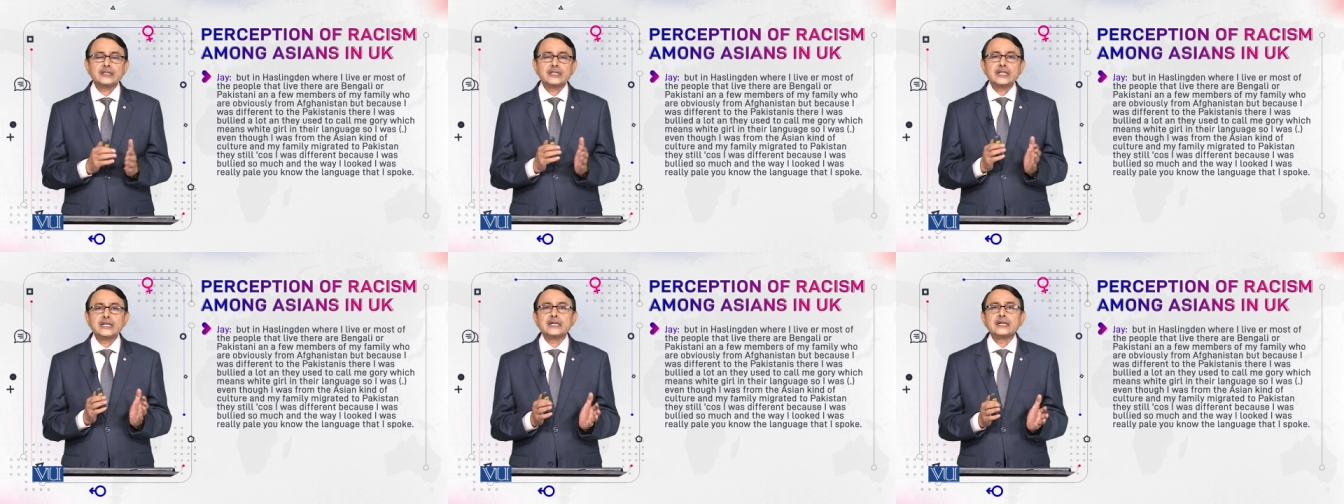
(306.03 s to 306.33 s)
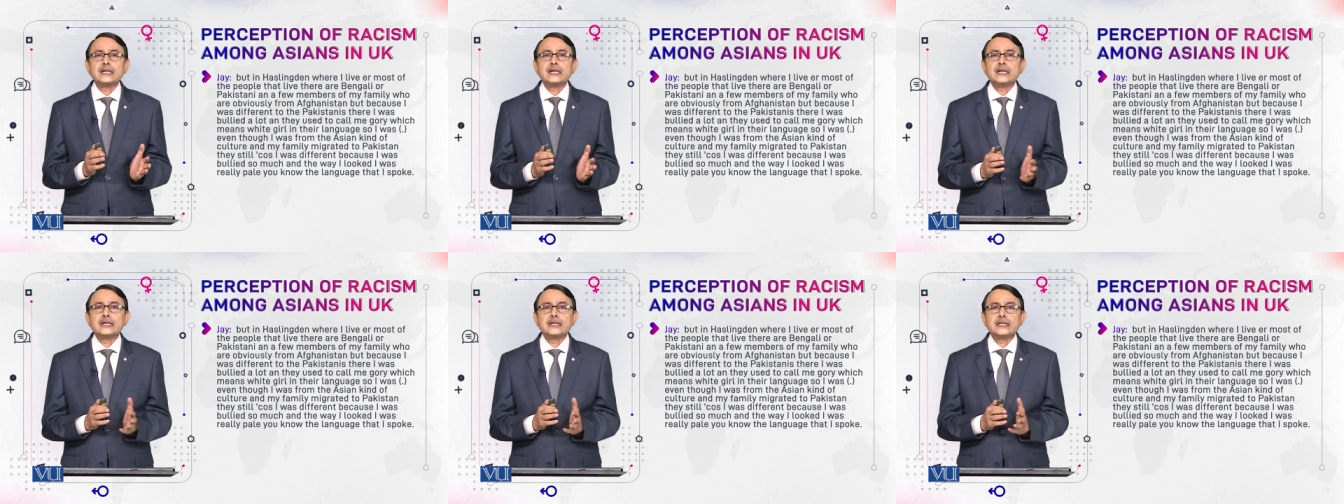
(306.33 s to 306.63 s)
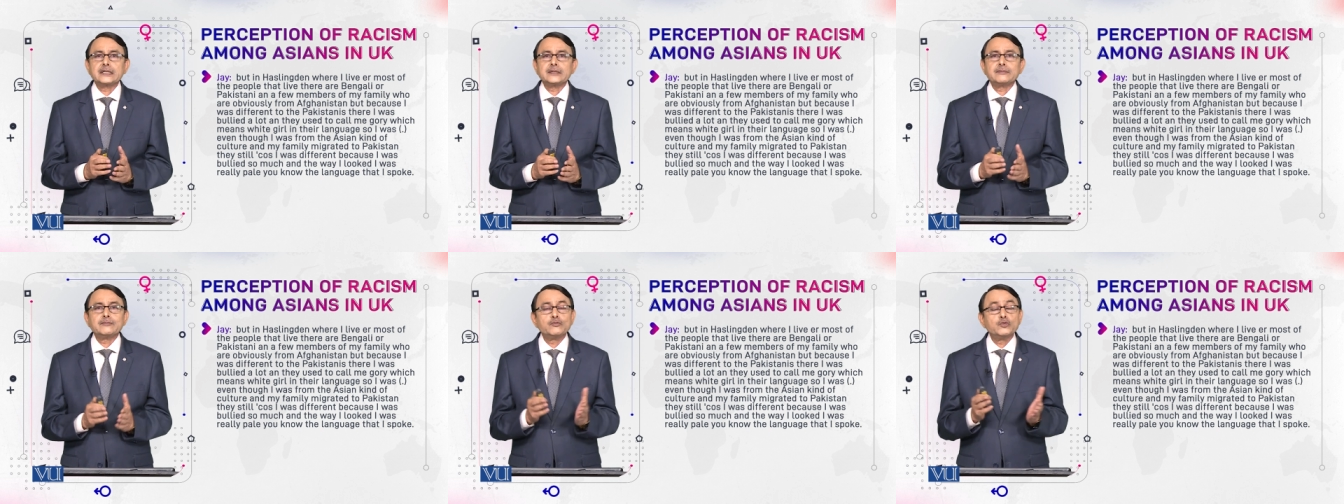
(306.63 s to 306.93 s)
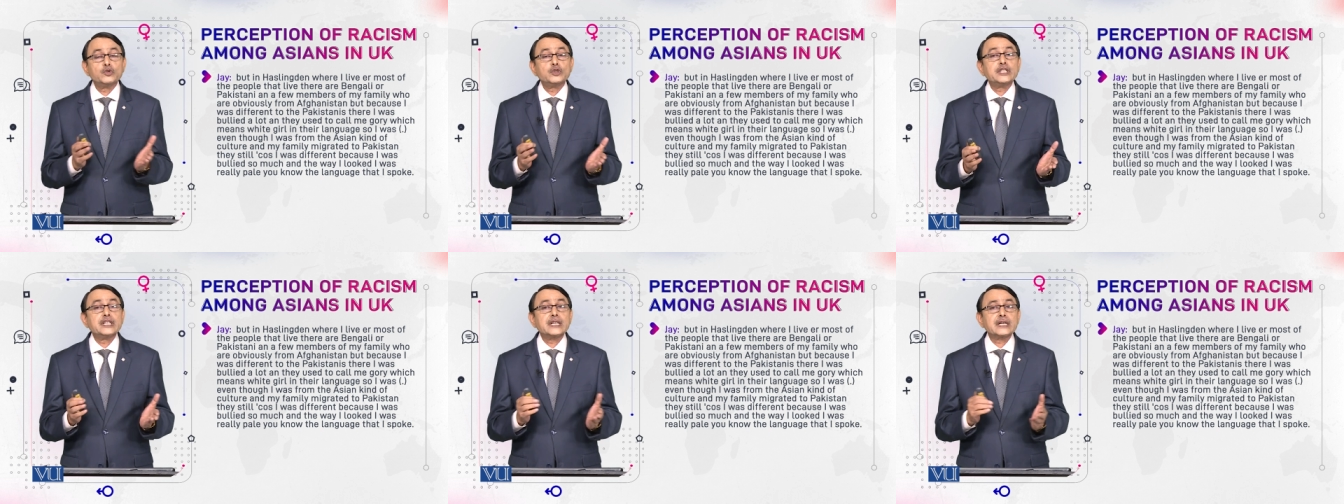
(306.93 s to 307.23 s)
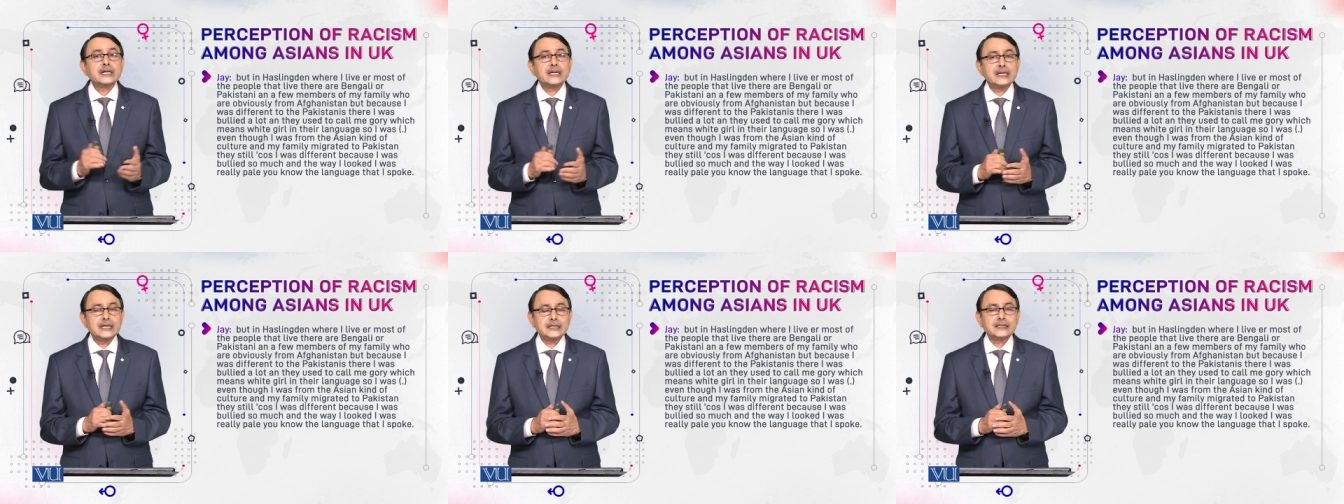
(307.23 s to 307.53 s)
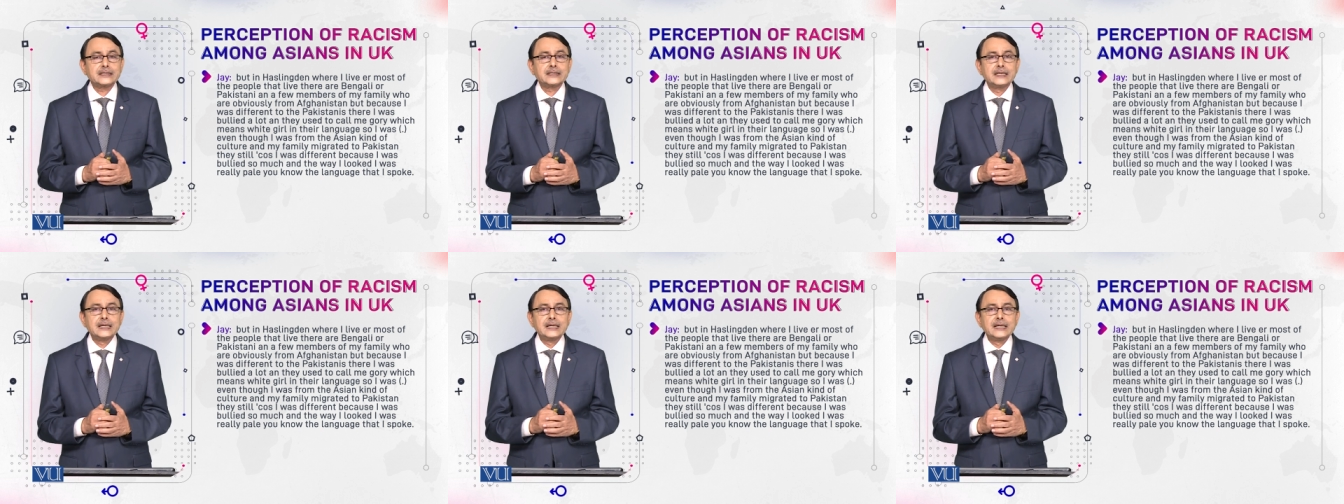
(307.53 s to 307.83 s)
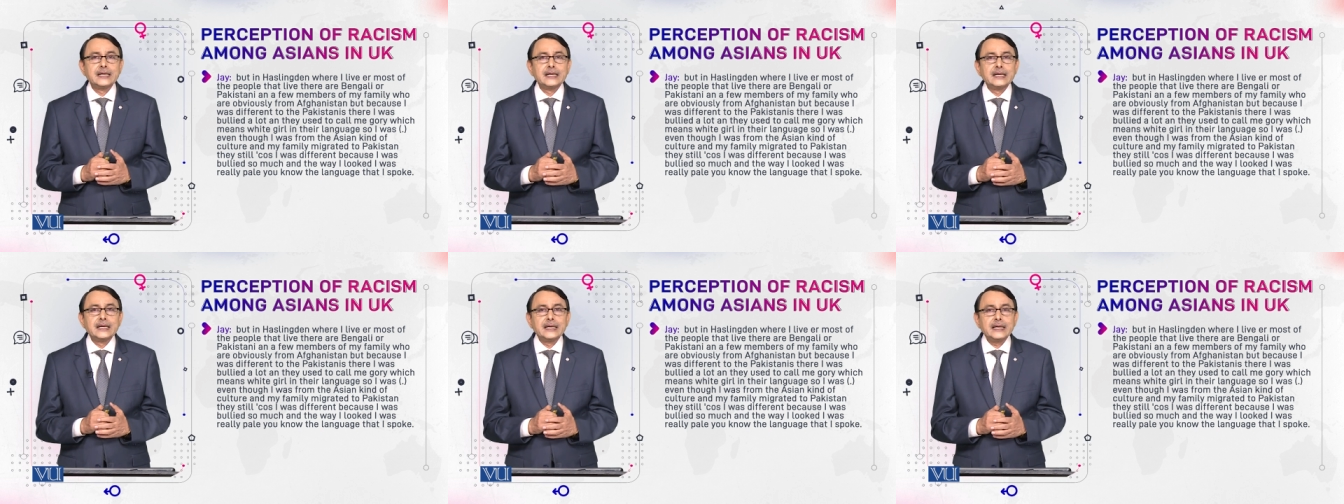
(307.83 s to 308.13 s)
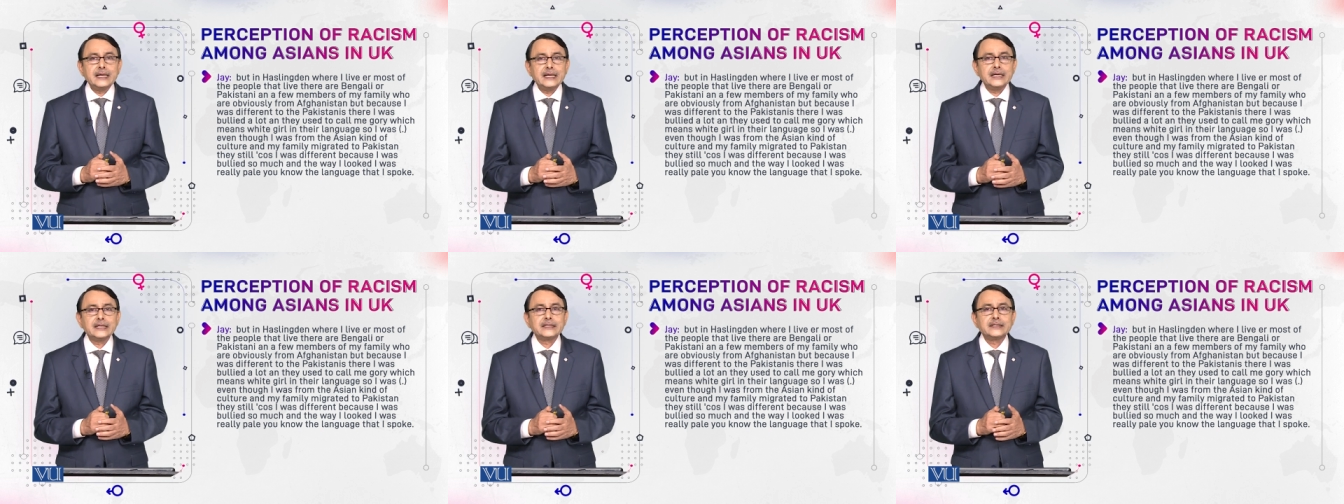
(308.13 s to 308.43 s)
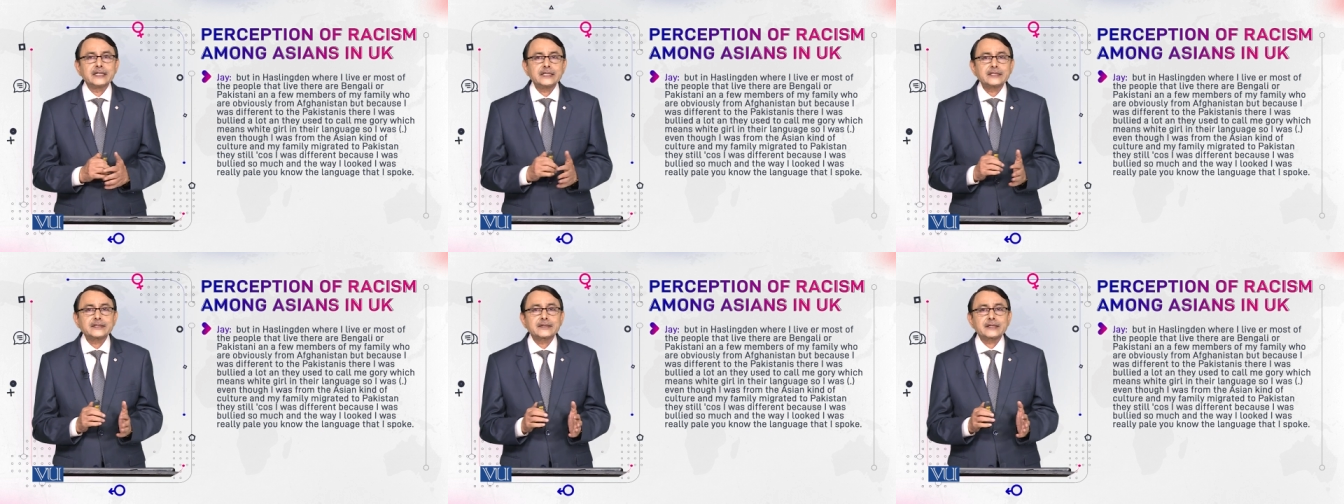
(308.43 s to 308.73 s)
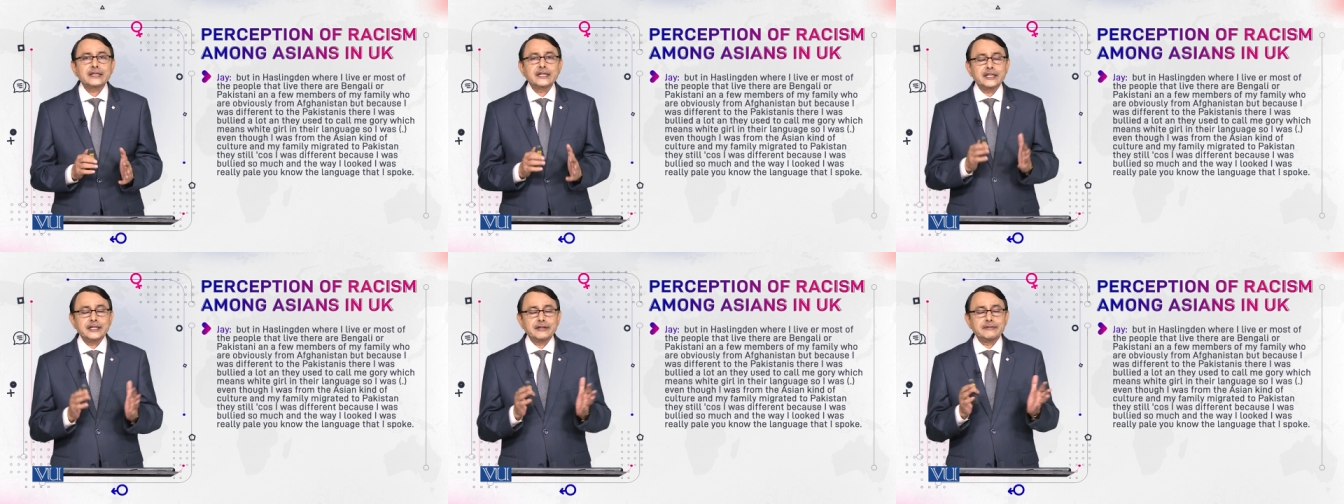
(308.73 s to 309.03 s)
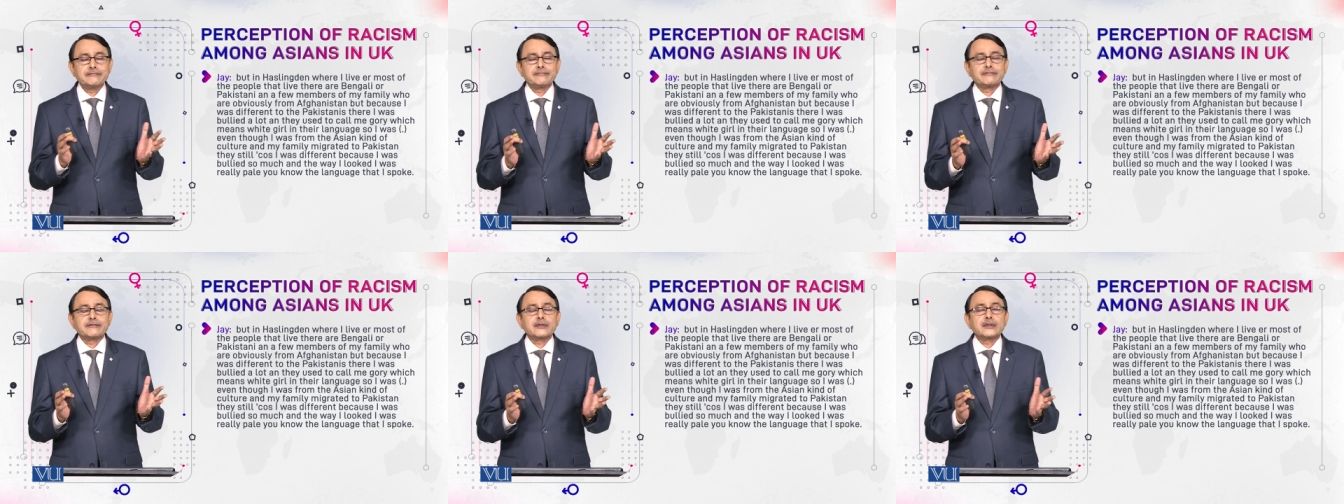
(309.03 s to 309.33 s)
they are bullying her and this gave